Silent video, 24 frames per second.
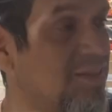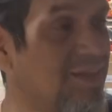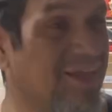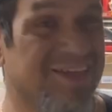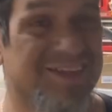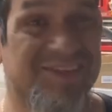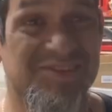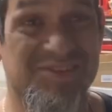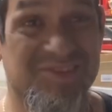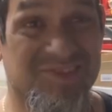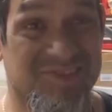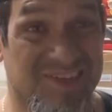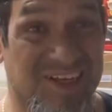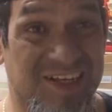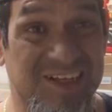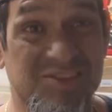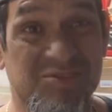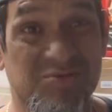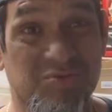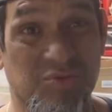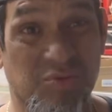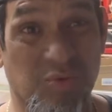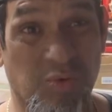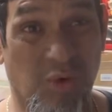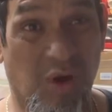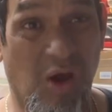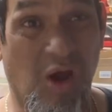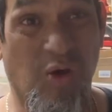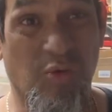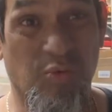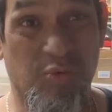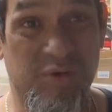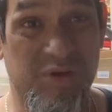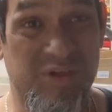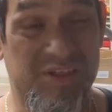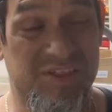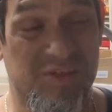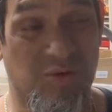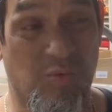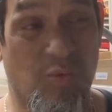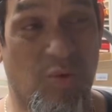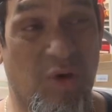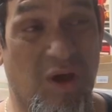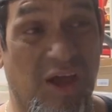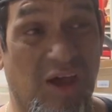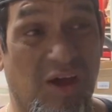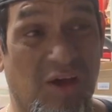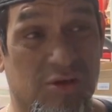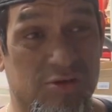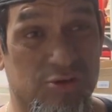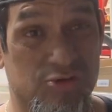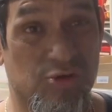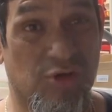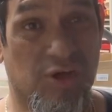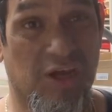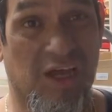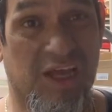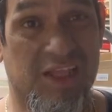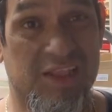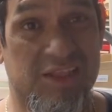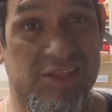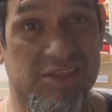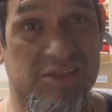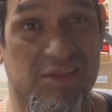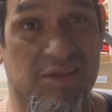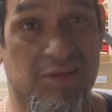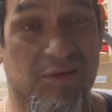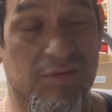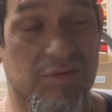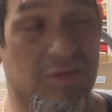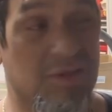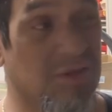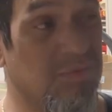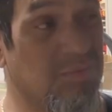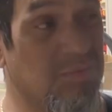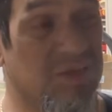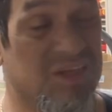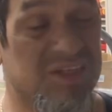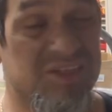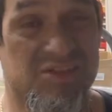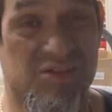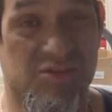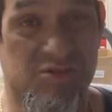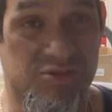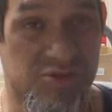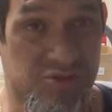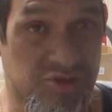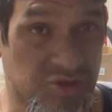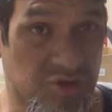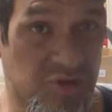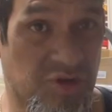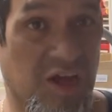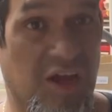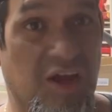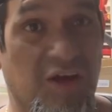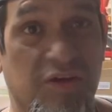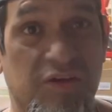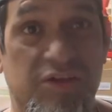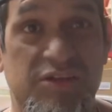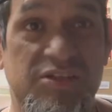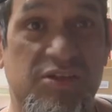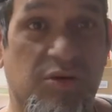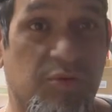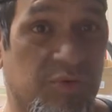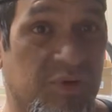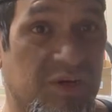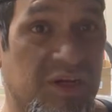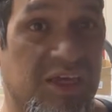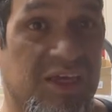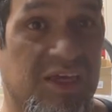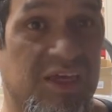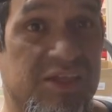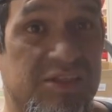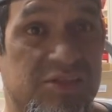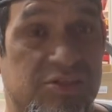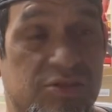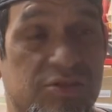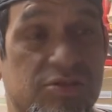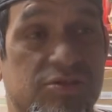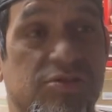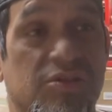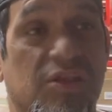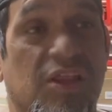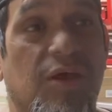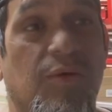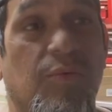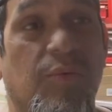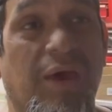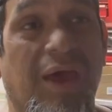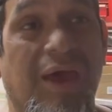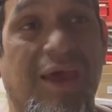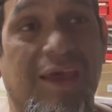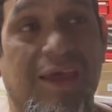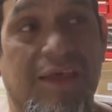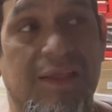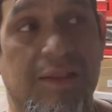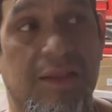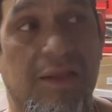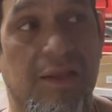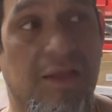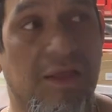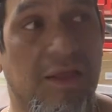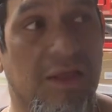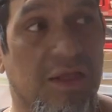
That's a reason why also I got this little thing, because there's certain areas I want to get to, so that way I can